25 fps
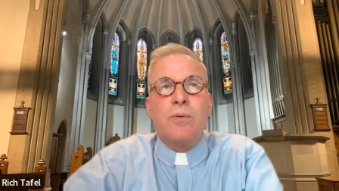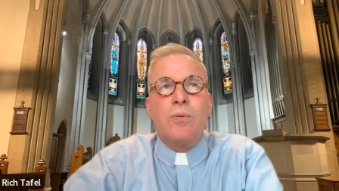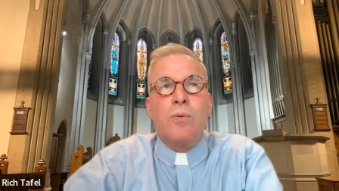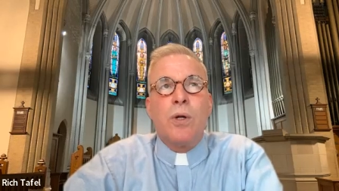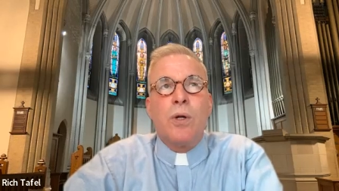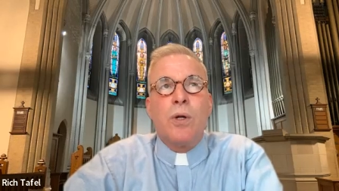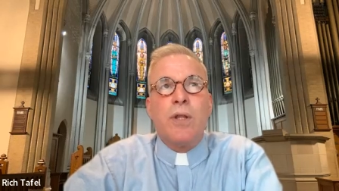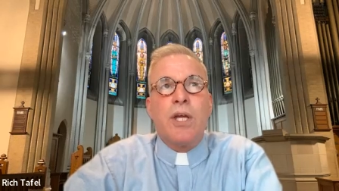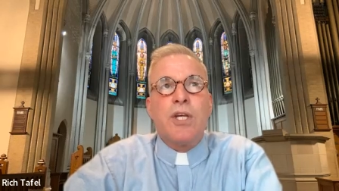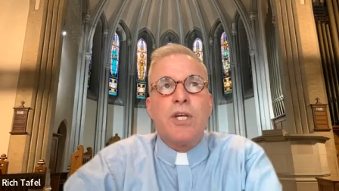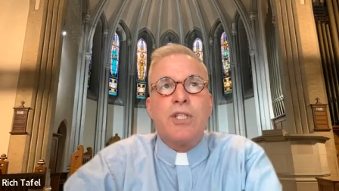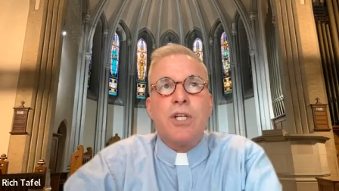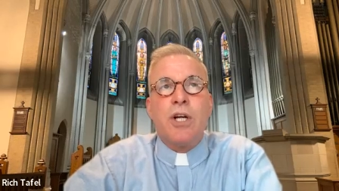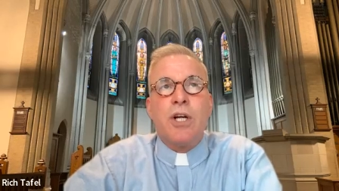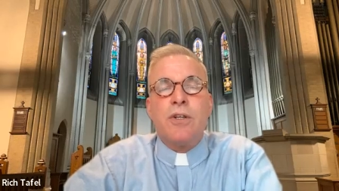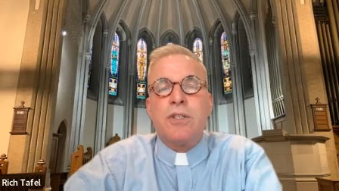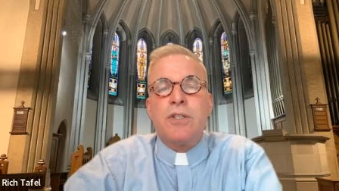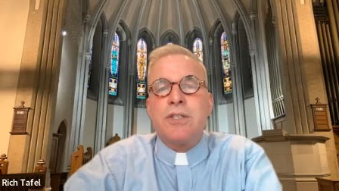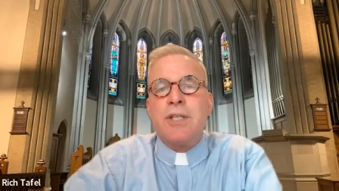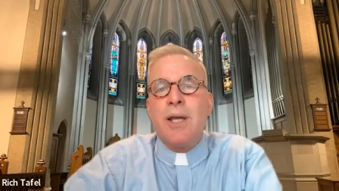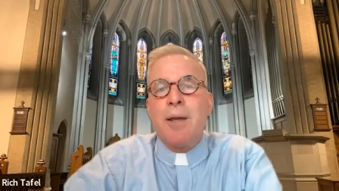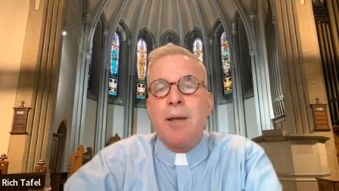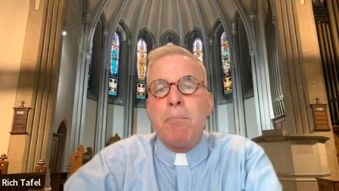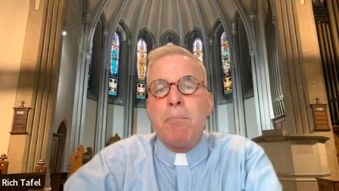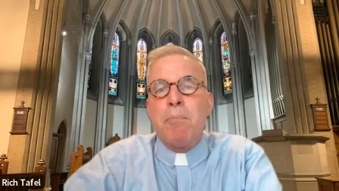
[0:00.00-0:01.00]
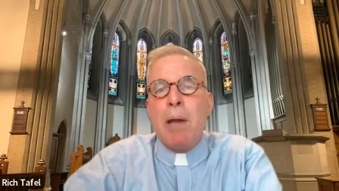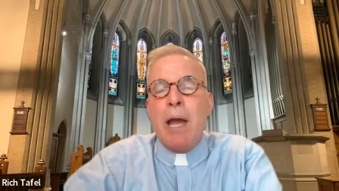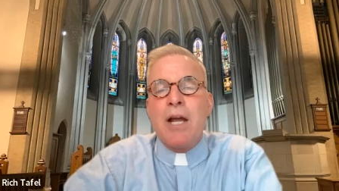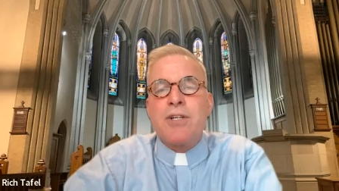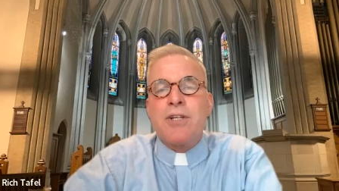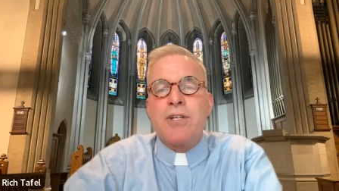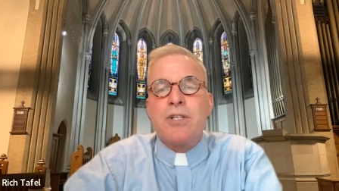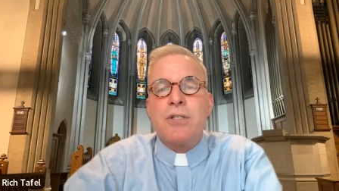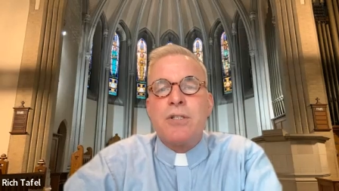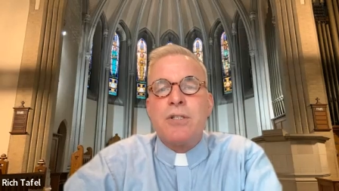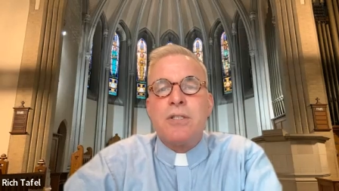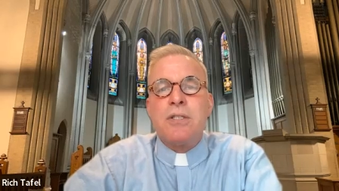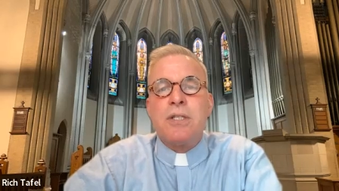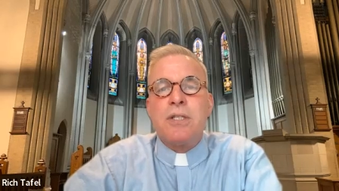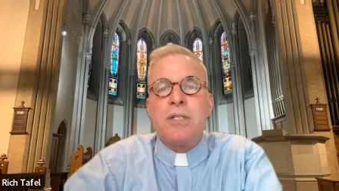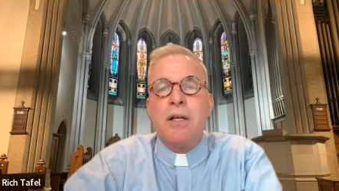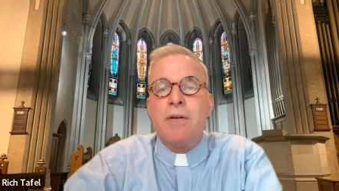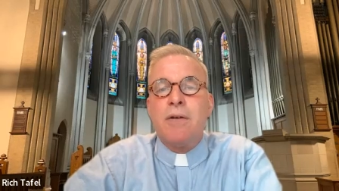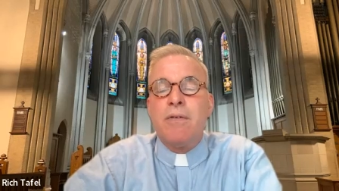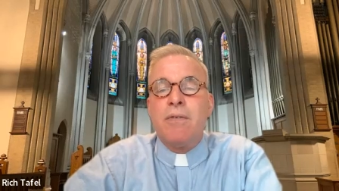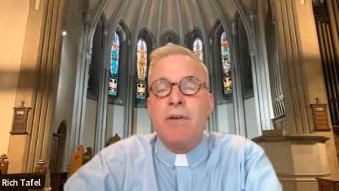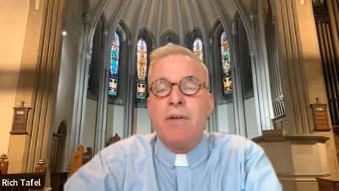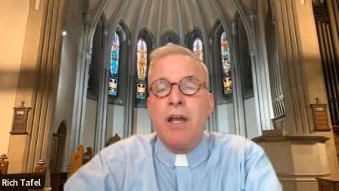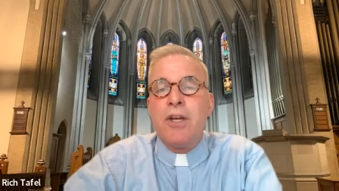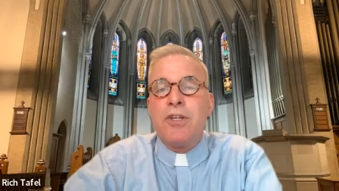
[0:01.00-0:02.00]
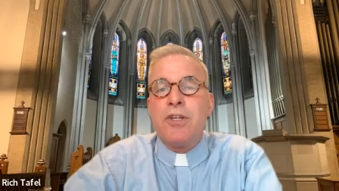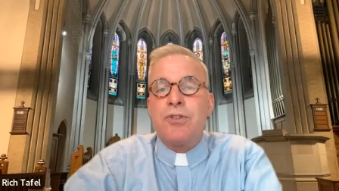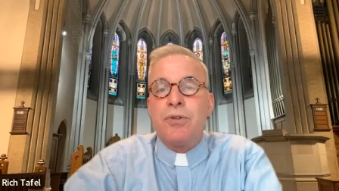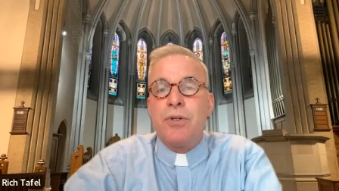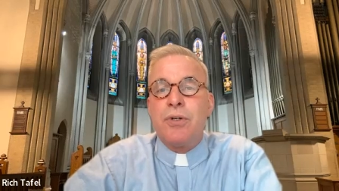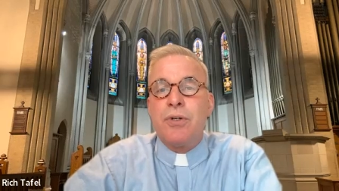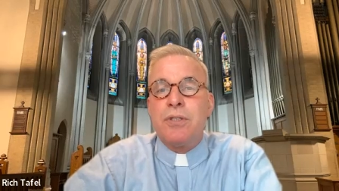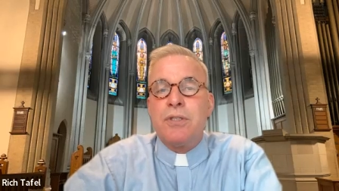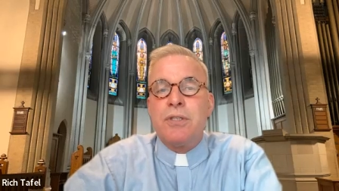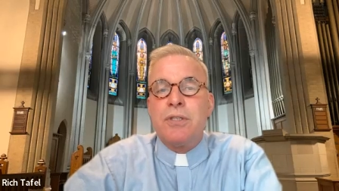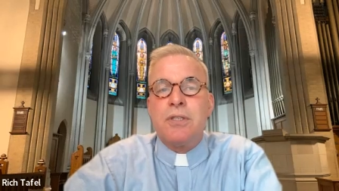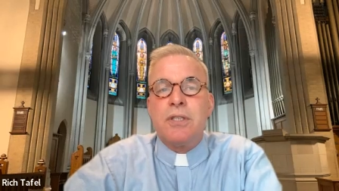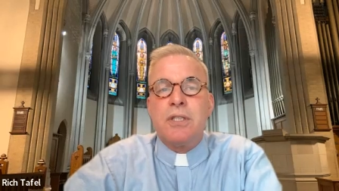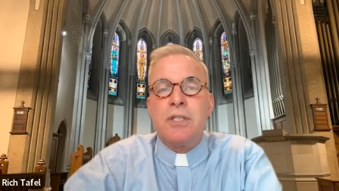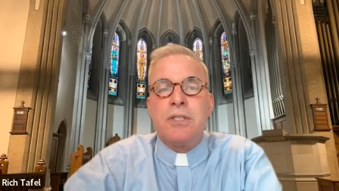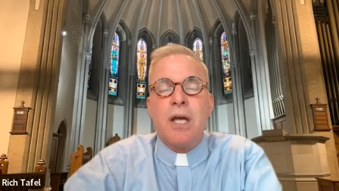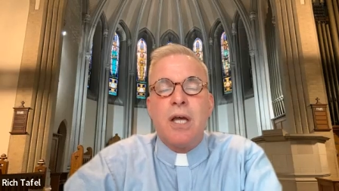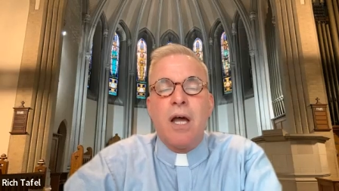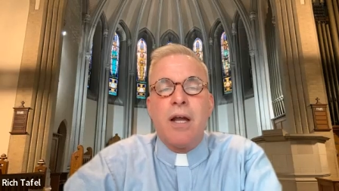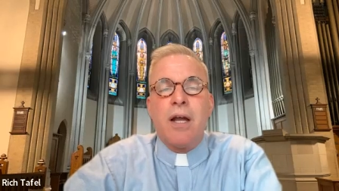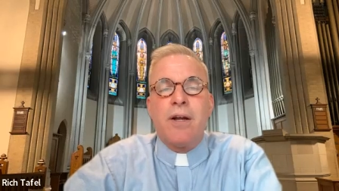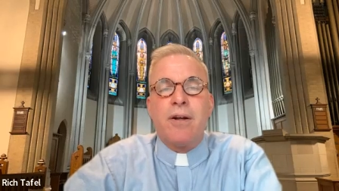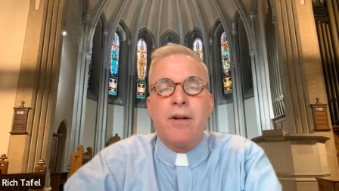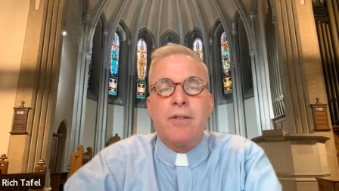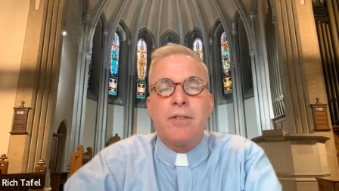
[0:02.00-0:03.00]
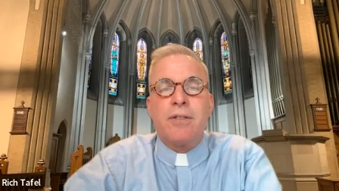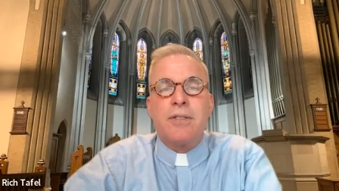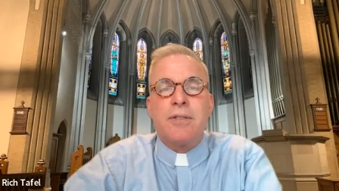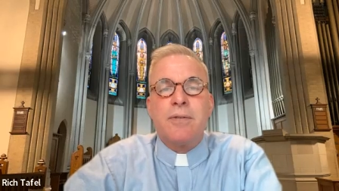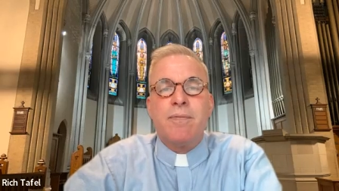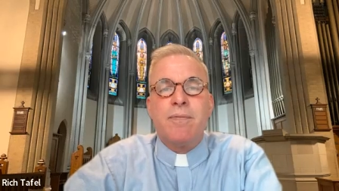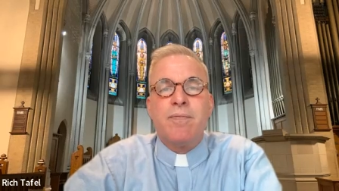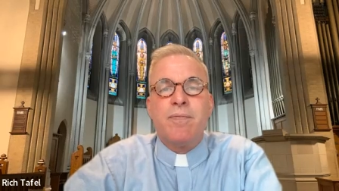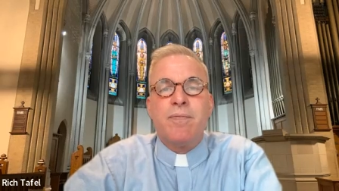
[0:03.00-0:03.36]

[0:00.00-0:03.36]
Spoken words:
where they share the same passions, hatreds, and desires.